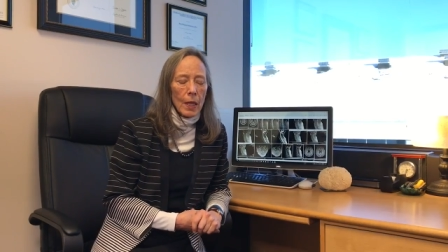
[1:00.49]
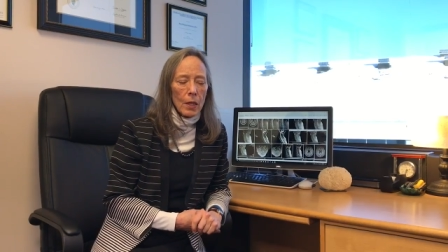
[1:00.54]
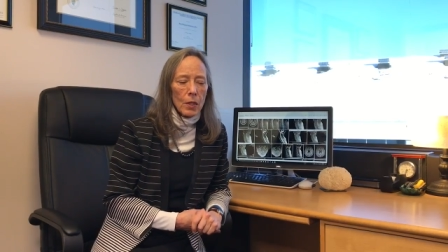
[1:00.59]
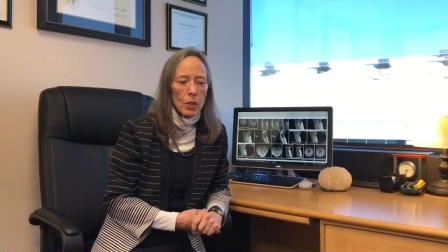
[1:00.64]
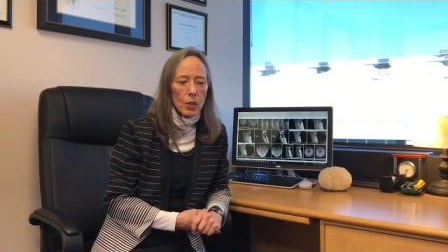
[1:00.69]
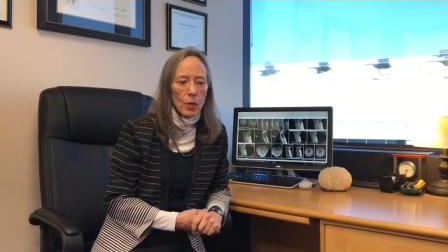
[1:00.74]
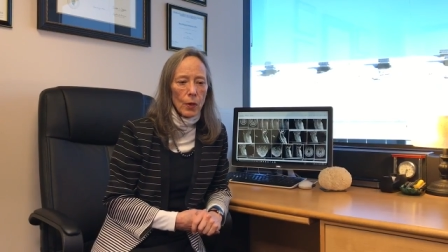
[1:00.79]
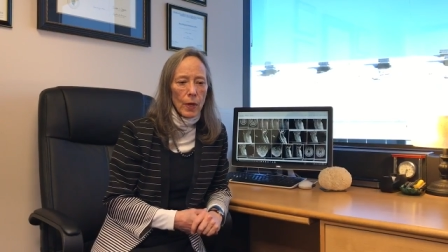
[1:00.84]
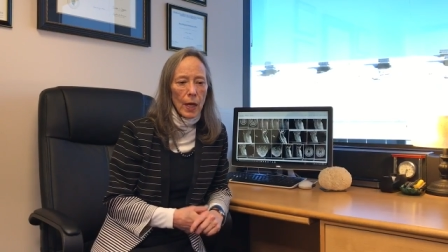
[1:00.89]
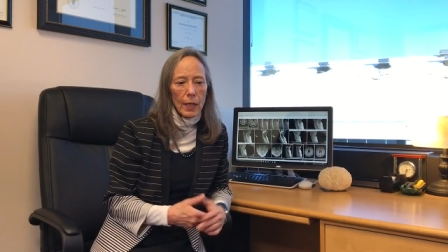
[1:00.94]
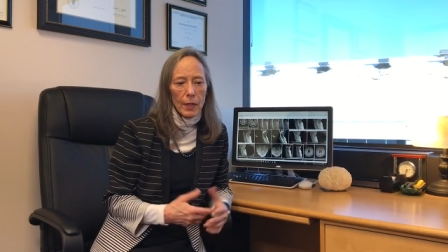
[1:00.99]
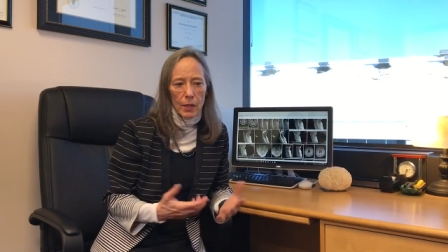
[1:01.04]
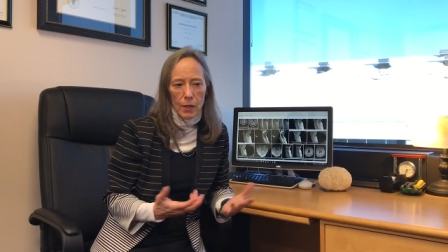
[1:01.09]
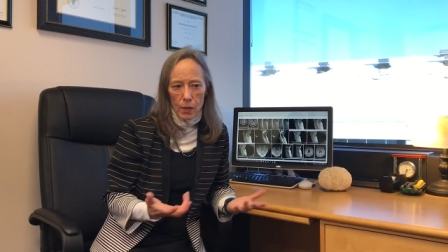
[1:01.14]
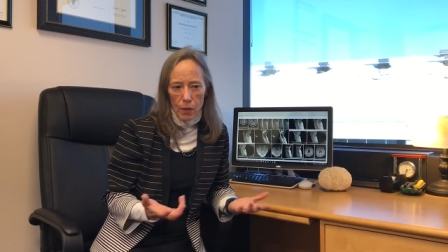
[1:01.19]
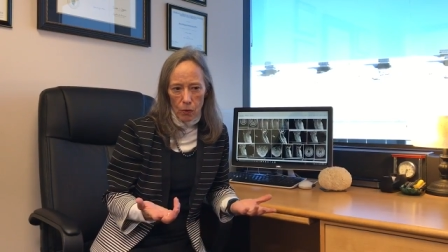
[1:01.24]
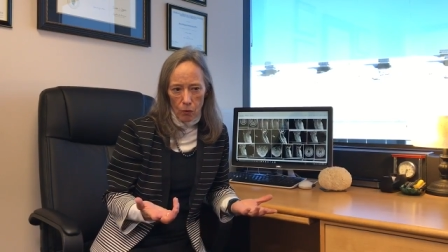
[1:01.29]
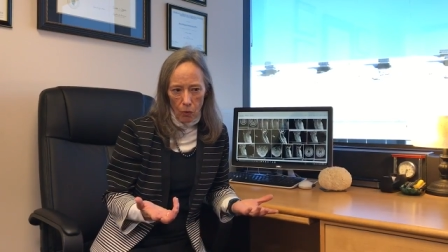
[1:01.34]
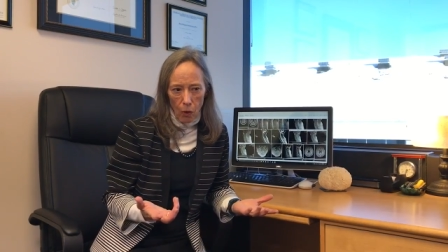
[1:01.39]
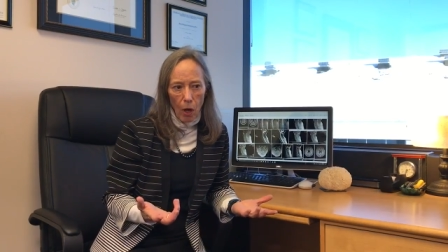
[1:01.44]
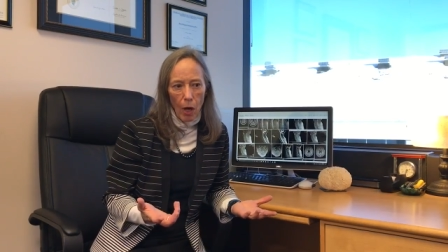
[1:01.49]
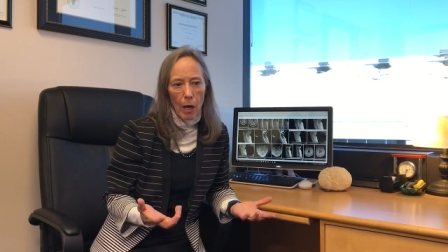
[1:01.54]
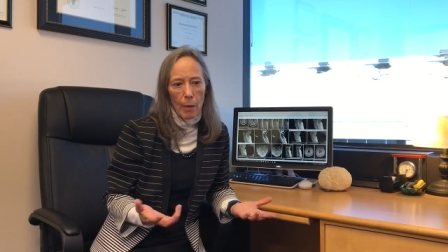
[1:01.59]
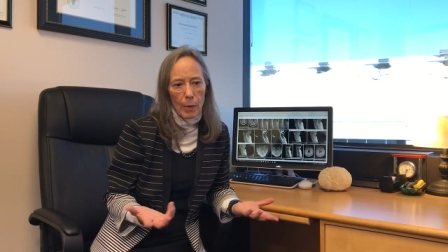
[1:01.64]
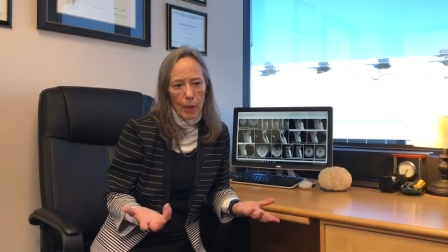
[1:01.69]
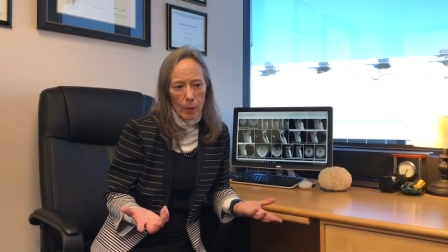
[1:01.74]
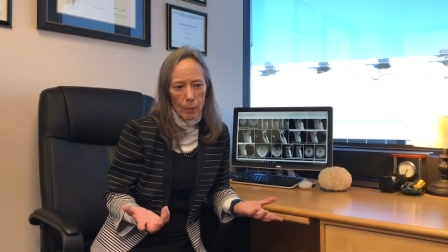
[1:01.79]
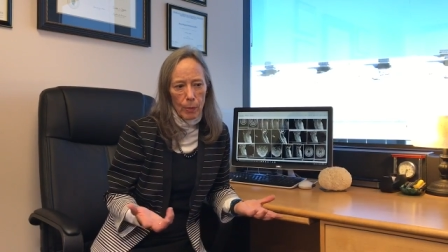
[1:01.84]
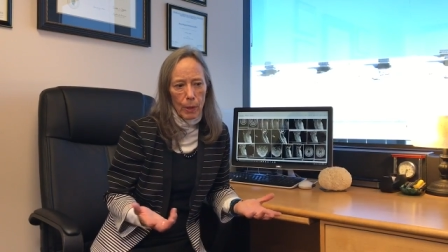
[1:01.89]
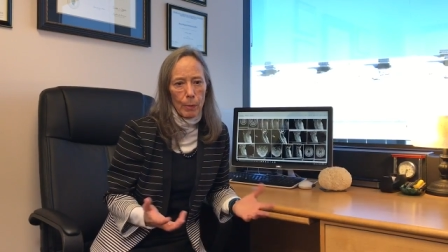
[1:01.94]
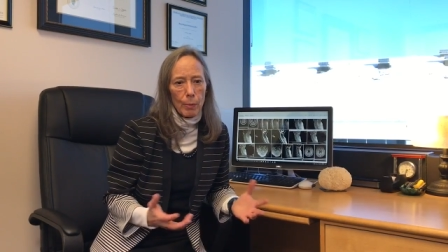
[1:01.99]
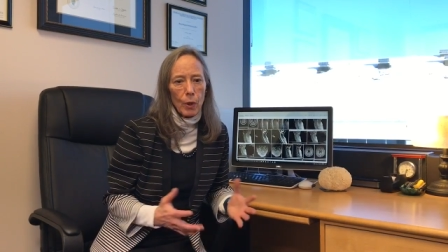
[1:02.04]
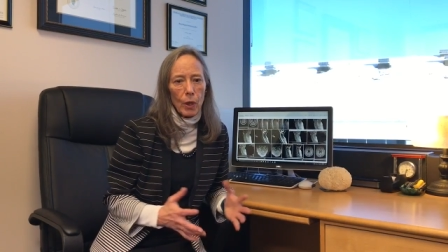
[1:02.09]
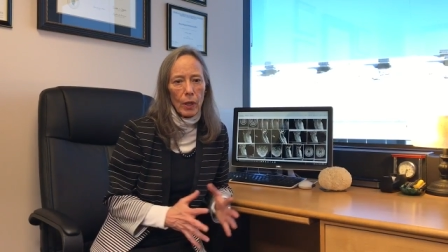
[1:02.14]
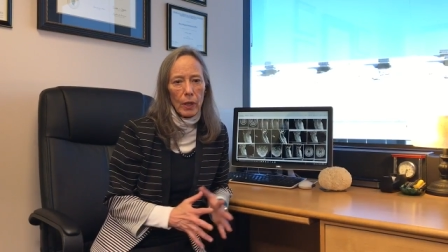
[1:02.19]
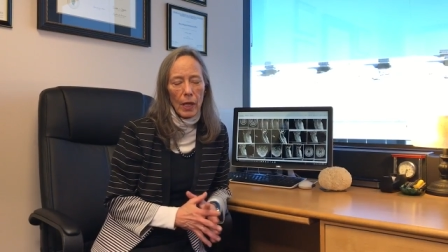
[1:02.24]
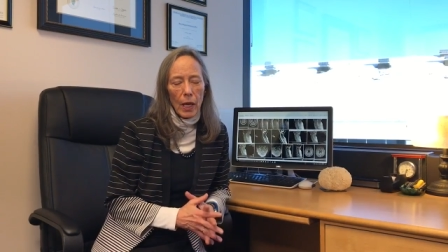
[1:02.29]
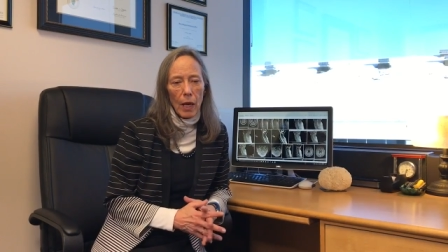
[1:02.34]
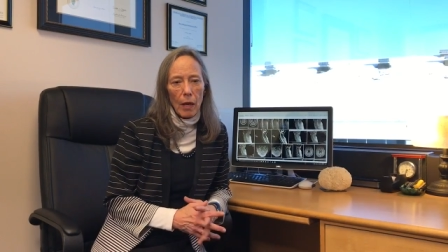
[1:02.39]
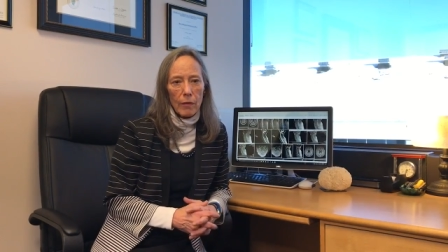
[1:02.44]
So that's common. People
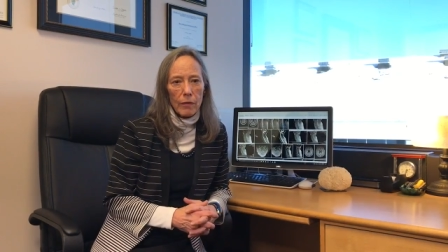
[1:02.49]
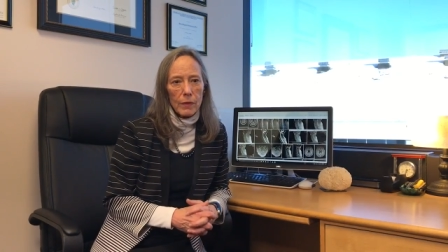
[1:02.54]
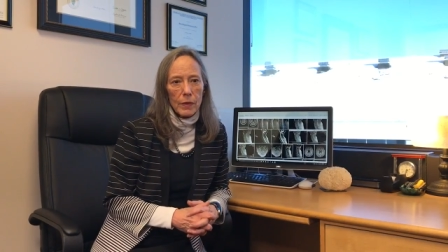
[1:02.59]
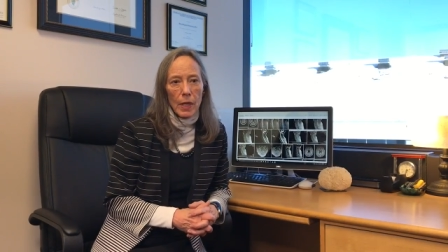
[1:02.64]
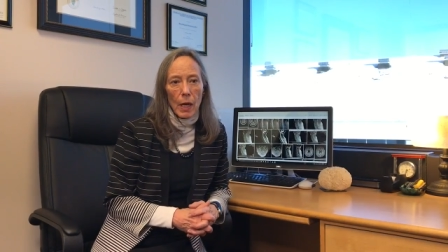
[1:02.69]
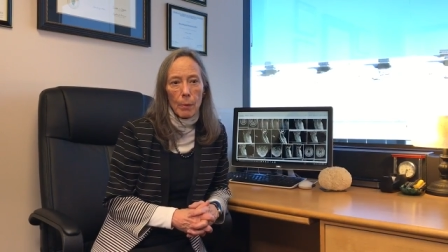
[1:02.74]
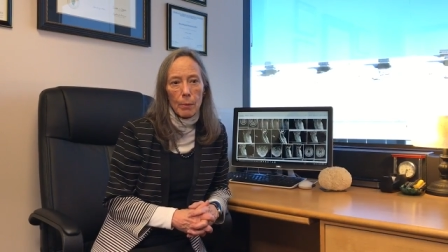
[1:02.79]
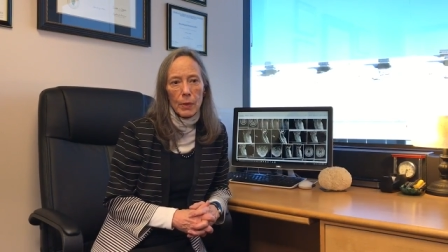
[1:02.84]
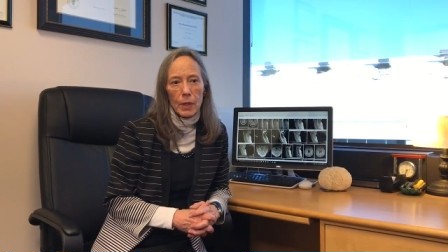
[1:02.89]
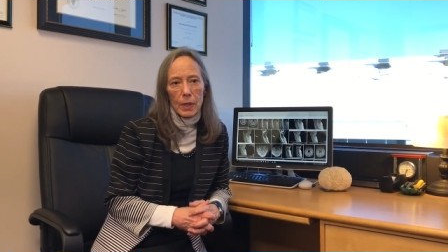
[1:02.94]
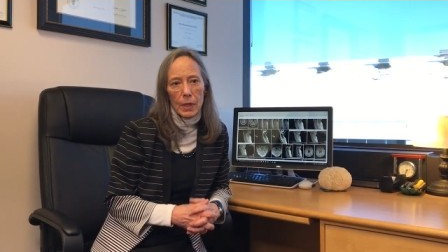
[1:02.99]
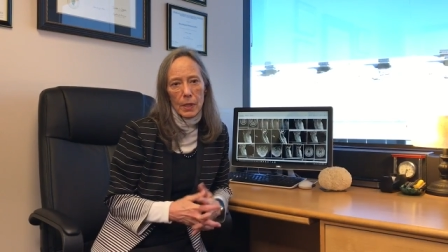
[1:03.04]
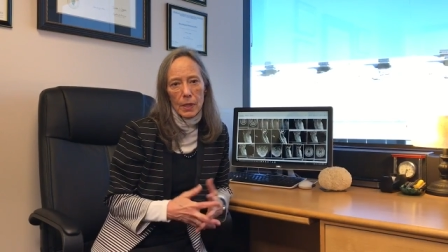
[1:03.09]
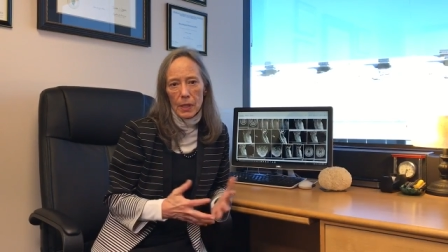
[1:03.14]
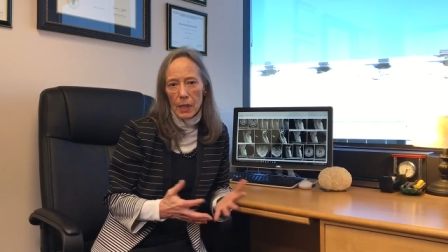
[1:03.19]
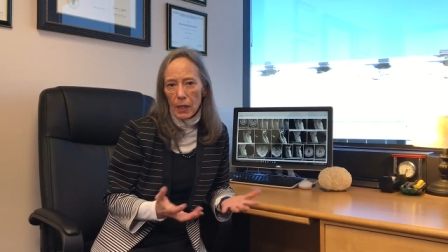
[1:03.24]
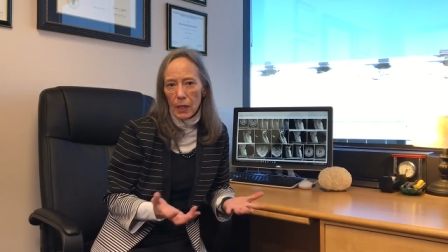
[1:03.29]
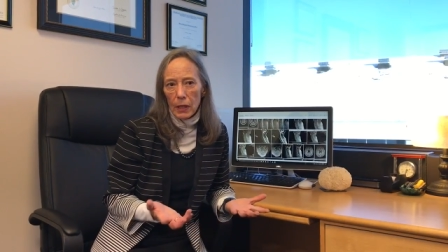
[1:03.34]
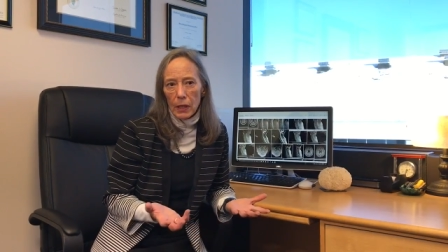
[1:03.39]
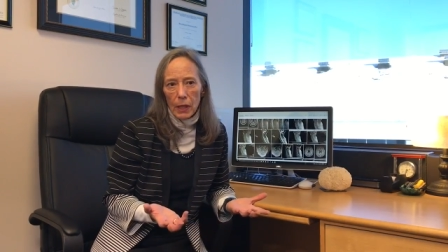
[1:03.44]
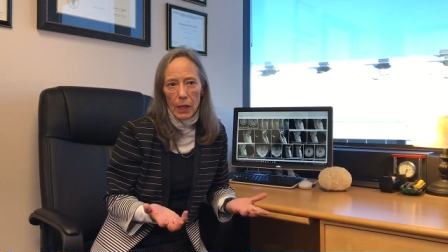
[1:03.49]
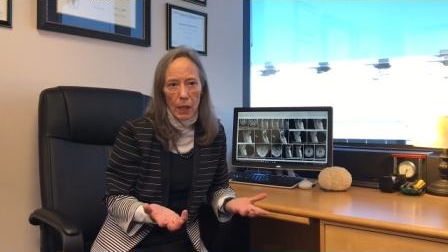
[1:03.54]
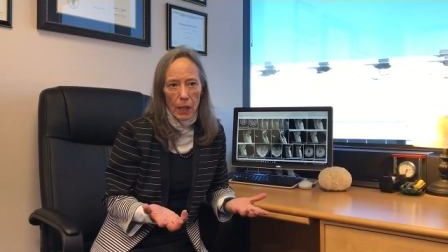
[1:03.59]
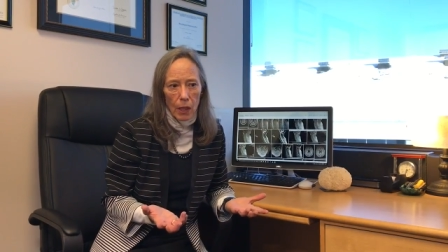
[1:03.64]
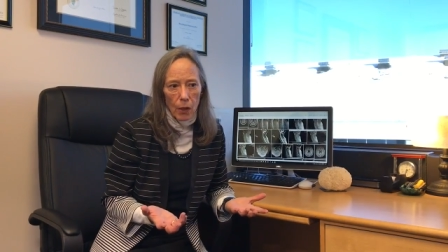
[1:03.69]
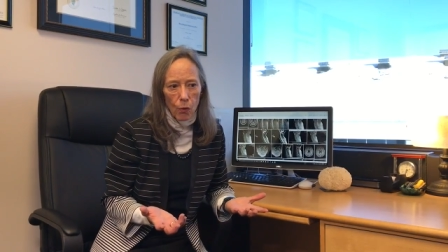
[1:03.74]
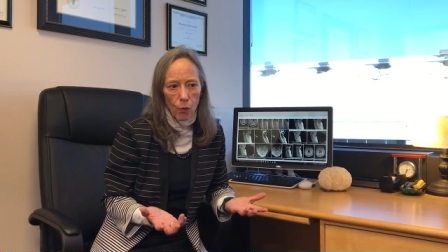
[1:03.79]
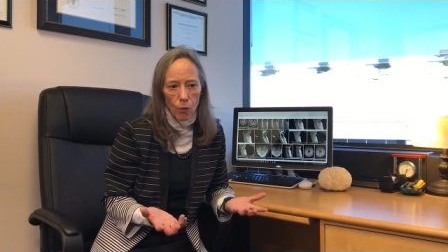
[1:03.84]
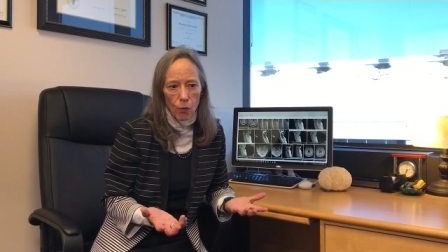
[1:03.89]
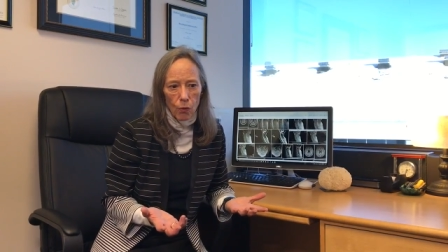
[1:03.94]
can have numbness, tingling,